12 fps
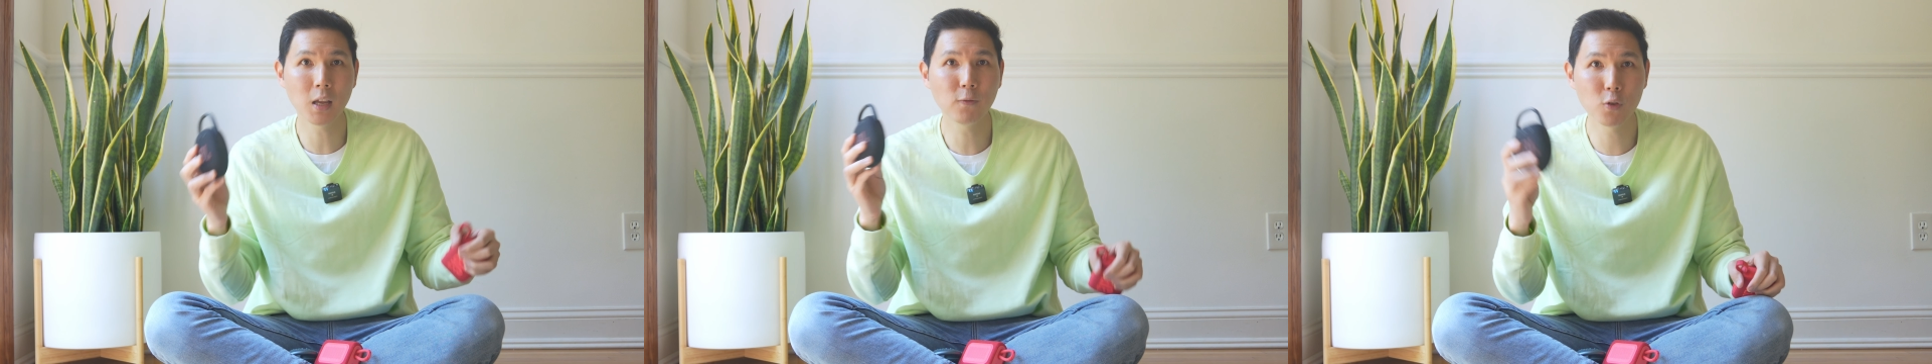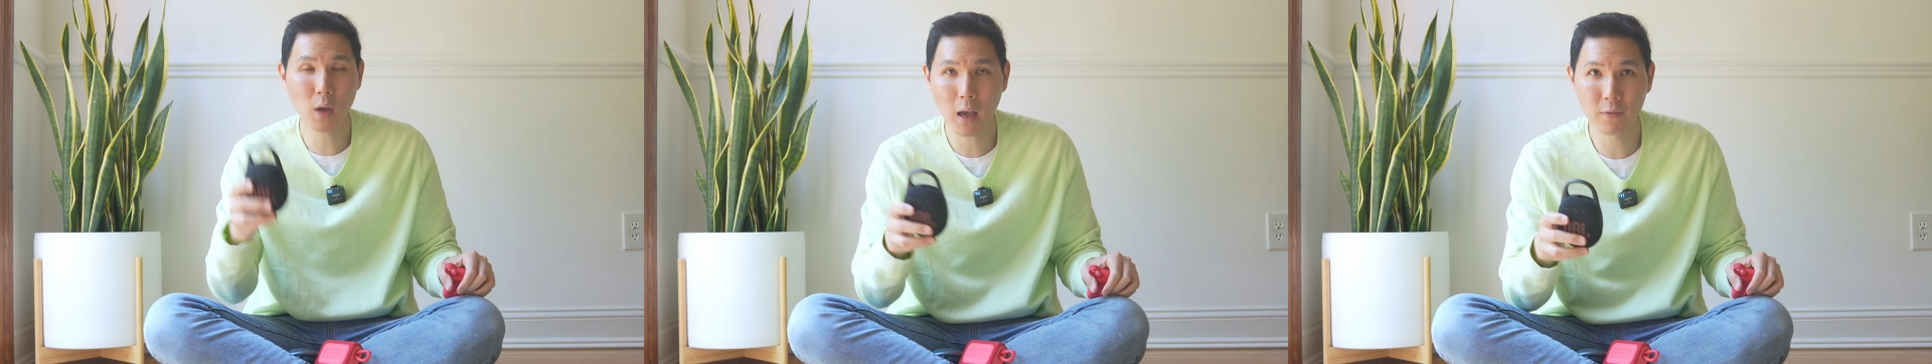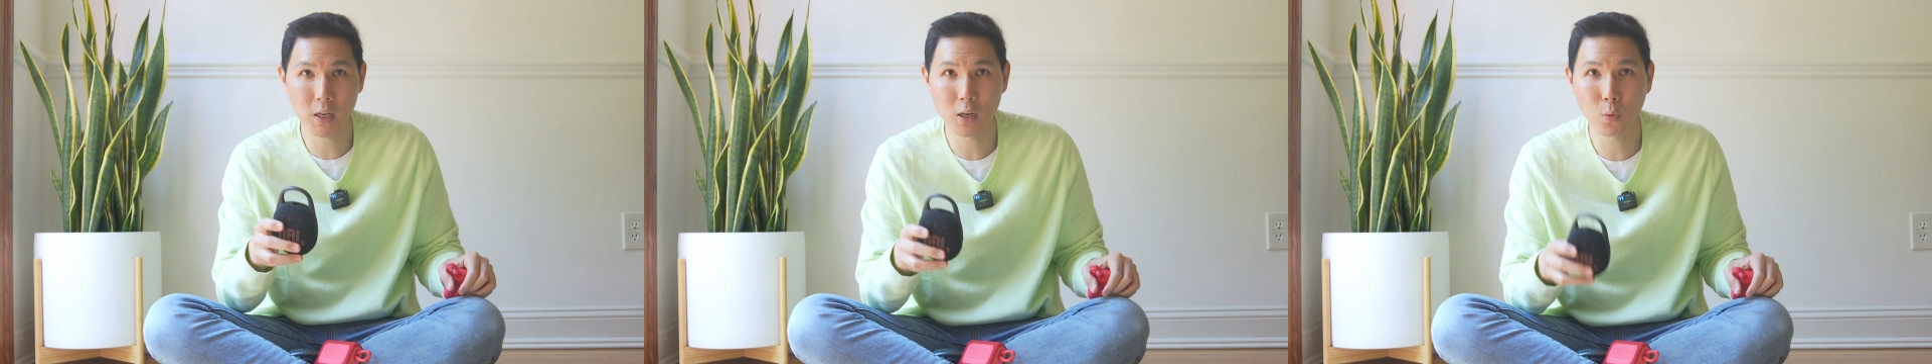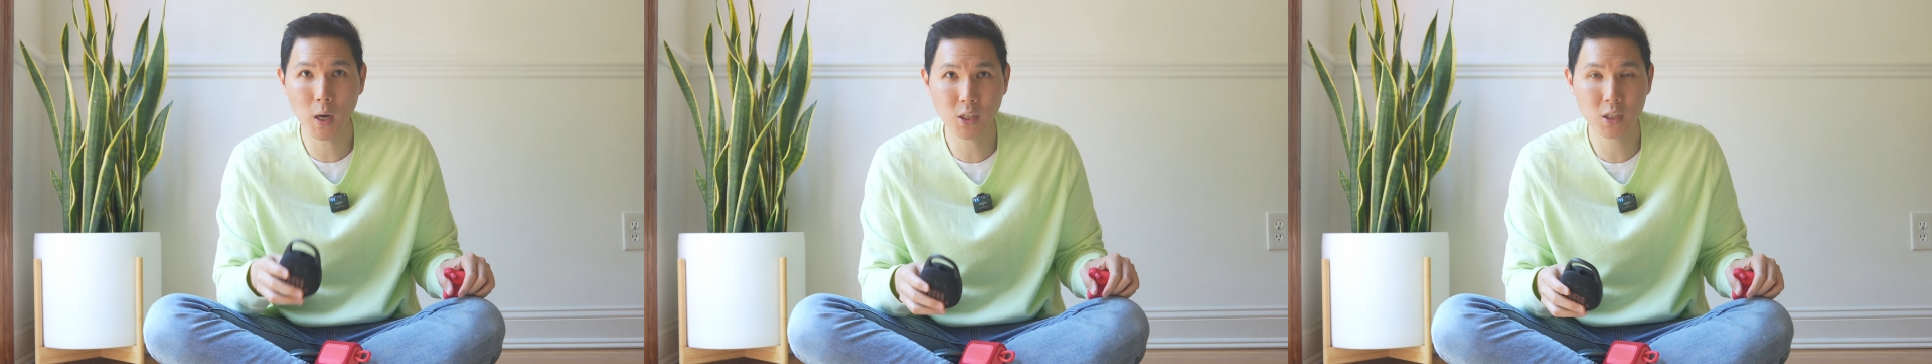If you have any
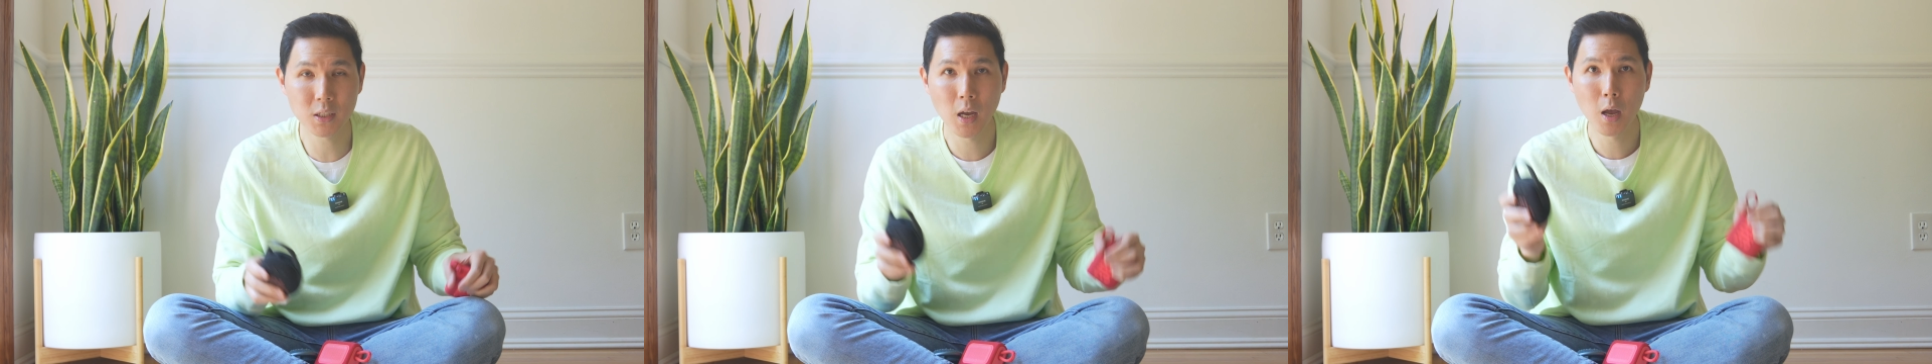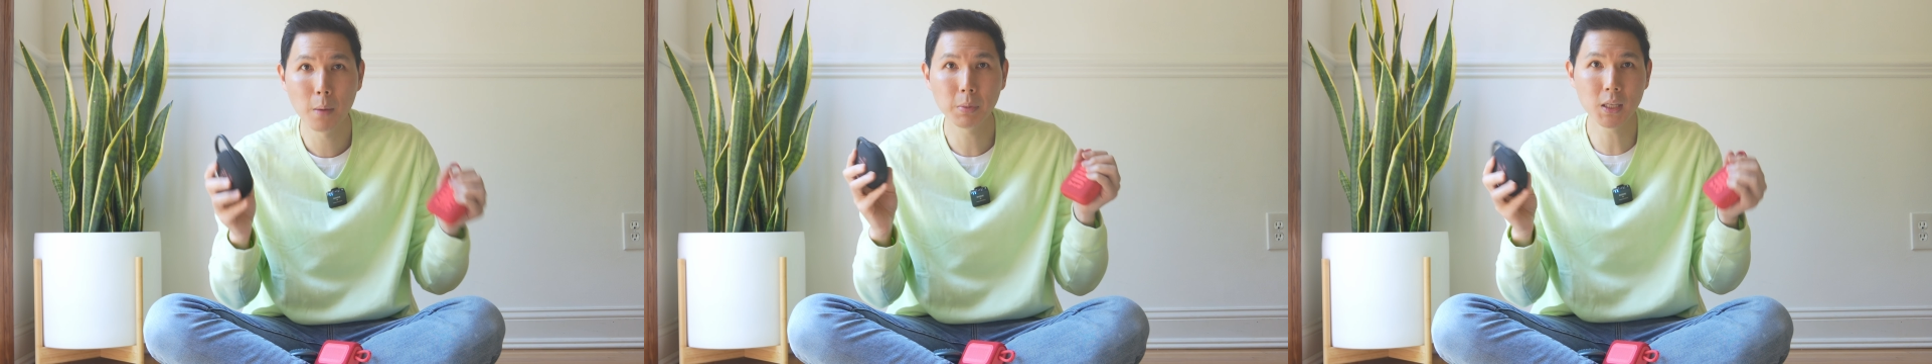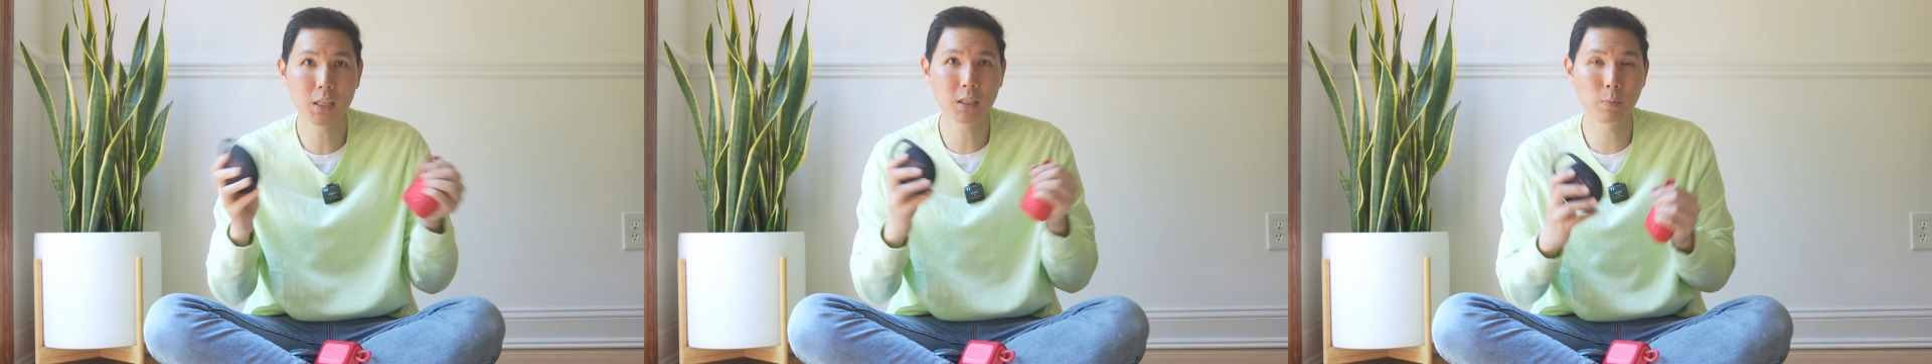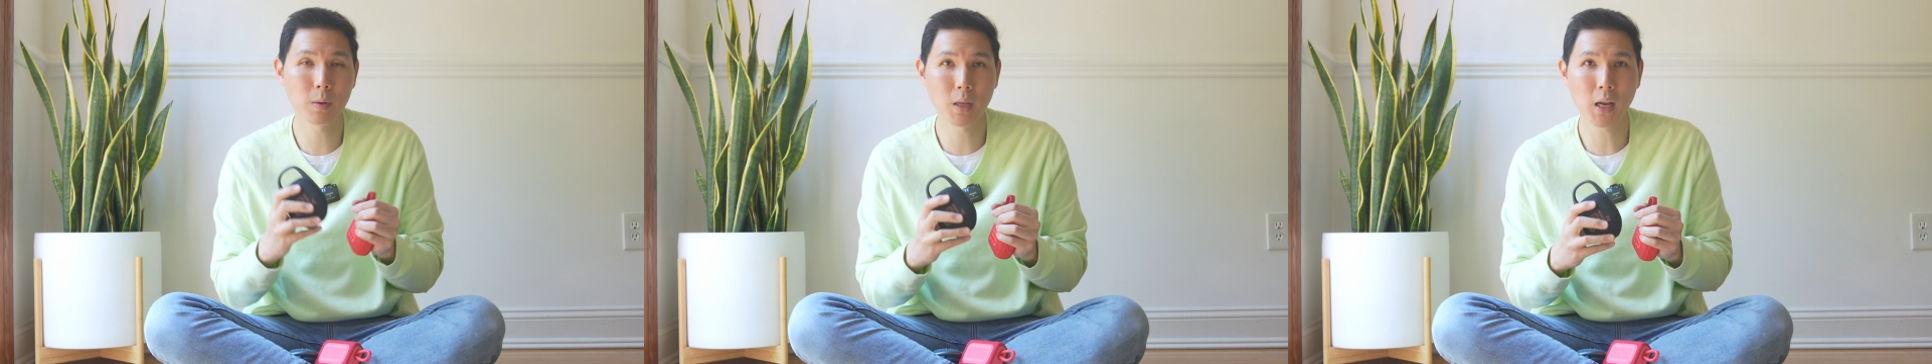questions, please leave
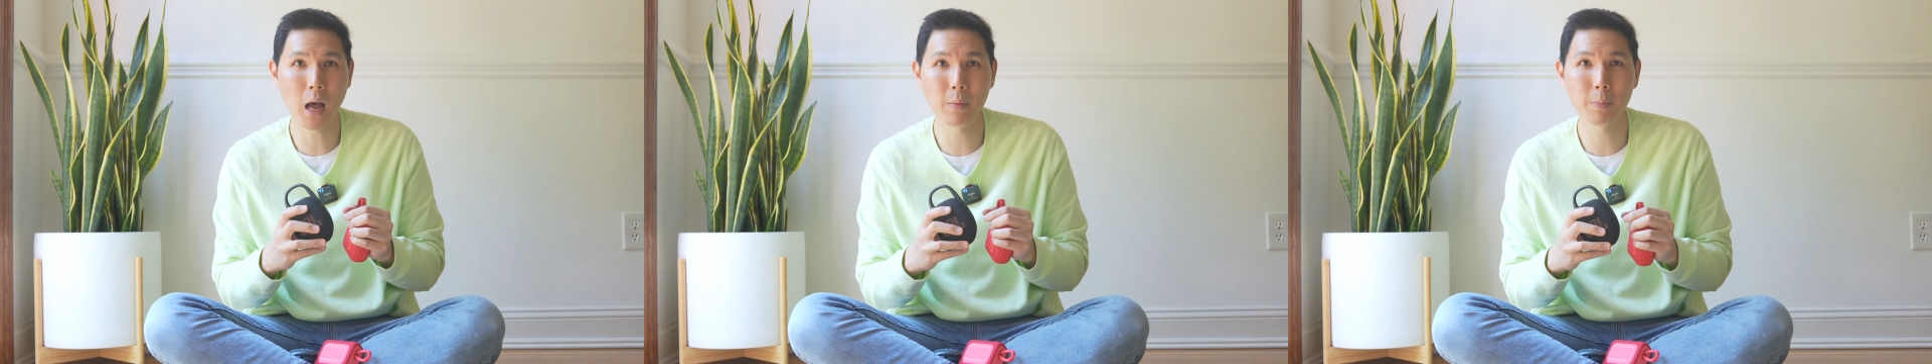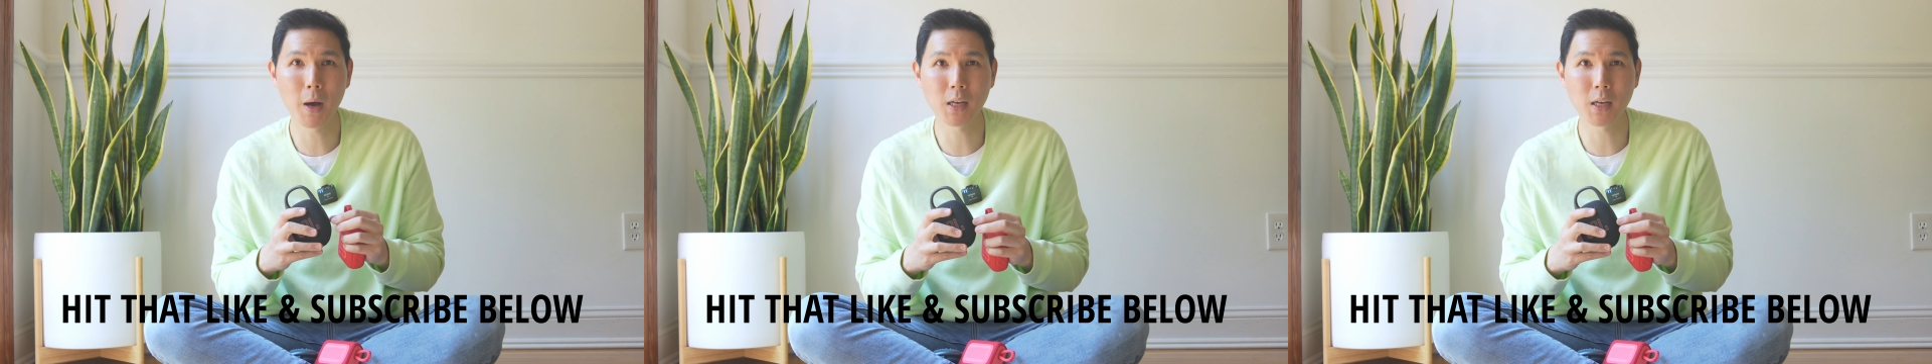them in the comment